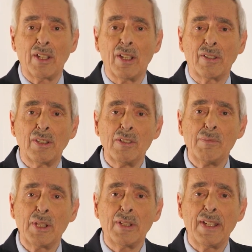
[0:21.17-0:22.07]

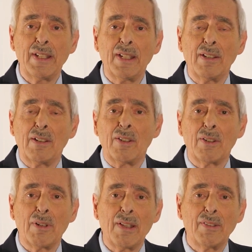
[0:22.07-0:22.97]
accumulating
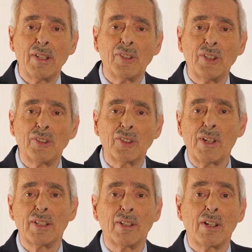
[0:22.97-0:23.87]
all around us is
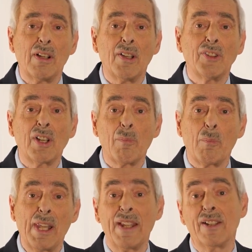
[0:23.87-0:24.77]
going to cause our
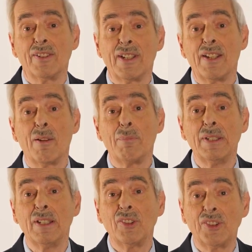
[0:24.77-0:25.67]
planet to end up
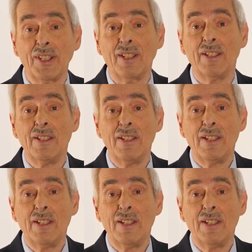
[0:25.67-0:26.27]
being sick